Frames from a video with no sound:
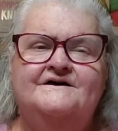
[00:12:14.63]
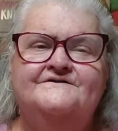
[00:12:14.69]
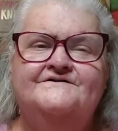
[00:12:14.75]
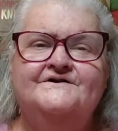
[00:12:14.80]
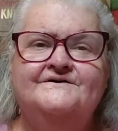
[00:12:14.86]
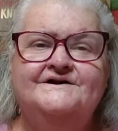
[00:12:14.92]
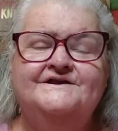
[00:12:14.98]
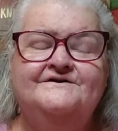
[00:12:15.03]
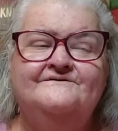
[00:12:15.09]

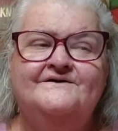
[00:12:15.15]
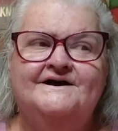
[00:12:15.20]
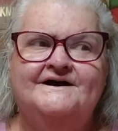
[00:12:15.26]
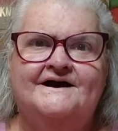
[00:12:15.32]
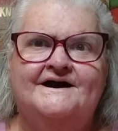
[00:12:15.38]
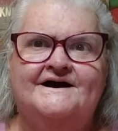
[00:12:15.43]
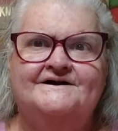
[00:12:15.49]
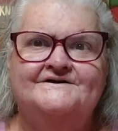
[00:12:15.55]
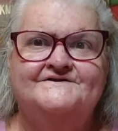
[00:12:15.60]
So anyway,
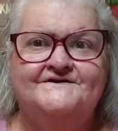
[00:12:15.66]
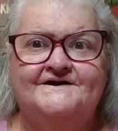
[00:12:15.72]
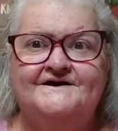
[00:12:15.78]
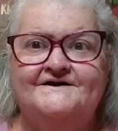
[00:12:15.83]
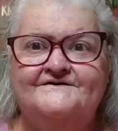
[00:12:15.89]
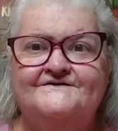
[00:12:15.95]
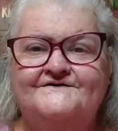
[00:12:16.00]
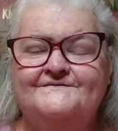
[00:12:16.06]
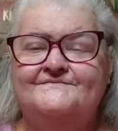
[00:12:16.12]
guys,
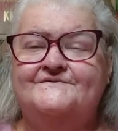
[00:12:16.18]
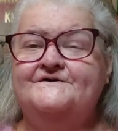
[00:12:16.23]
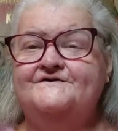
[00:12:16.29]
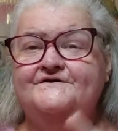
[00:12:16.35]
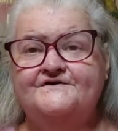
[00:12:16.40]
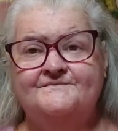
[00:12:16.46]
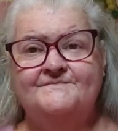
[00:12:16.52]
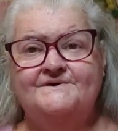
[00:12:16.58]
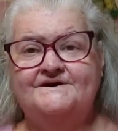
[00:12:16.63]
yes, this
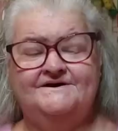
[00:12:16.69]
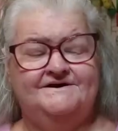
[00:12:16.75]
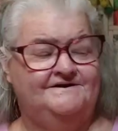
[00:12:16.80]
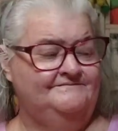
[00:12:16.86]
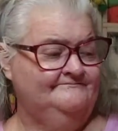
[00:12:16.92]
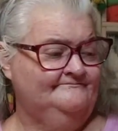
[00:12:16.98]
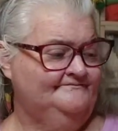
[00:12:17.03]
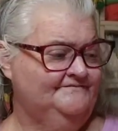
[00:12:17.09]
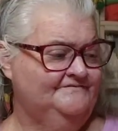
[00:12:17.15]
is
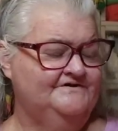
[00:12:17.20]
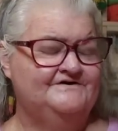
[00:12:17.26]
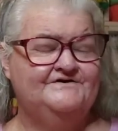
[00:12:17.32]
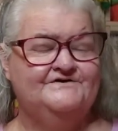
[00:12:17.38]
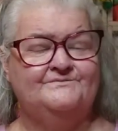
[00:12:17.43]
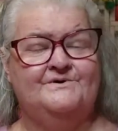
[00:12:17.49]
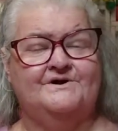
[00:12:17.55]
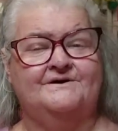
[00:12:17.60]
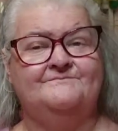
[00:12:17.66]
me. This
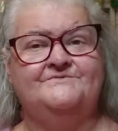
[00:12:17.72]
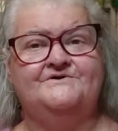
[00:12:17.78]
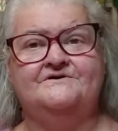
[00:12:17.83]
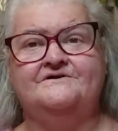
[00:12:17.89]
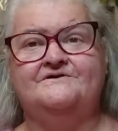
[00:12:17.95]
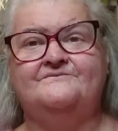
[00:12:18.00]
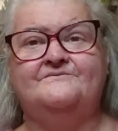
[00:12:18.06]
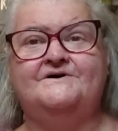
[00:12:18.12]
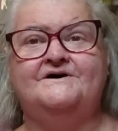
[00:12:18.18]
is what I'm
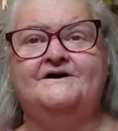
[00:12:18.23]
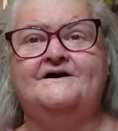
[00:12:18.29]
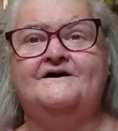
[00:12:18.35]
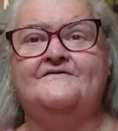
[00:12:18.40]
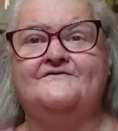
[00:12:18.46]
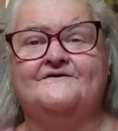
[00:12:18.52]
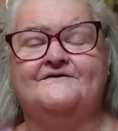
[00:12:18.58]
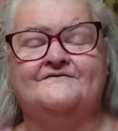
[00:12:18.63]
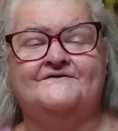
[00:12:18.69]
dealing
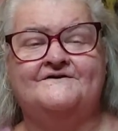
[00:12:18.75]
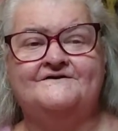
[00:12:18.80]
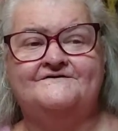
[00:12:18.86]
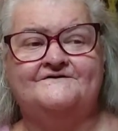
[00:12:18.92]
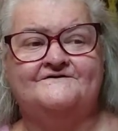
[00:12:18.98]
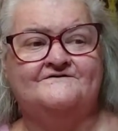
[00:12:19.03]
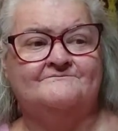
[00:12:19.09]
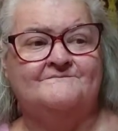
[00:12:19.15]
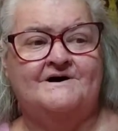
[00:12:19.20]
with. This
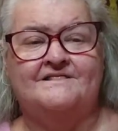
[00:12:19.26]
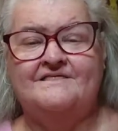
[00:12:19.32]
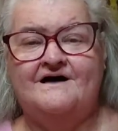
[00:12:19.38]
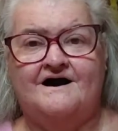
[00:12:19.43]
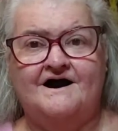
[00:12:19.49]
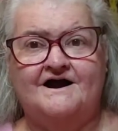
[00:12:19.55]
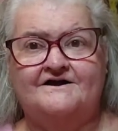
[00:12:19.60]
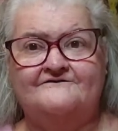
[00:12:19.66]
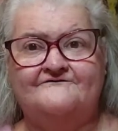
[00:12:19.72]
is my
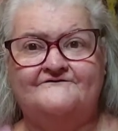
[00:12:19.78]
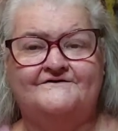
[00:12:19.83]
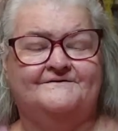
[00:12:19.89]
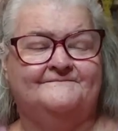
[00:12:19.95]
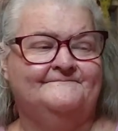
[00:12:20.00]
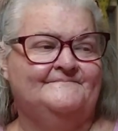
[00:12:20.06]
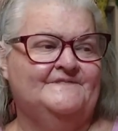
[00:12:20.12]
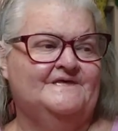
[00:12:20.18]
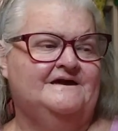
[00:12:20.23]
life.
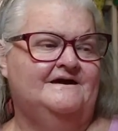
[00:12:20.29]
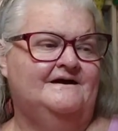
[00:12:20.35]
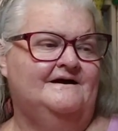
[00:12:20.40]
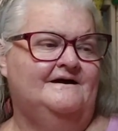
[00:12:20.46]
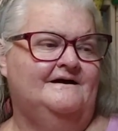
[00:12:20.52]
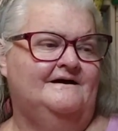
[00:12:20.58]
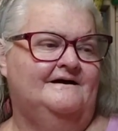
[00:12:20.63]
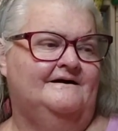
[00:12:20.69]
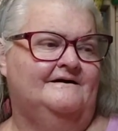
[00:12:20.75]

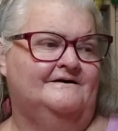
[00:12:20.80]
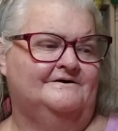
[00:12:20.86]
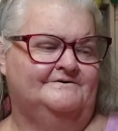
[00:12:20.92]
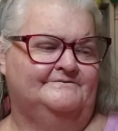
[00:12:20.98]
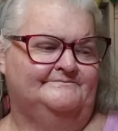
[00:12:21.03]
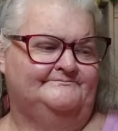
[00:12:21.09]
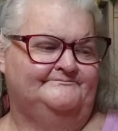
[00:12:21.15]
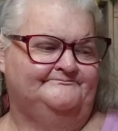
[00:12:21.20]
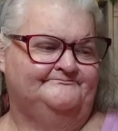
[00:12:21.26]

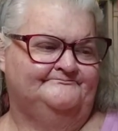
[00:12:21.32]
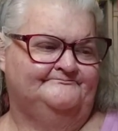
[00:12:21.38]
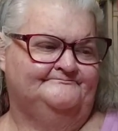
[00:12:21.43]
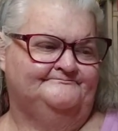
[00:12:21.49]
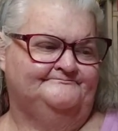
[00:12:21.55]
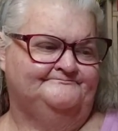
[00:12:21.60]
Can't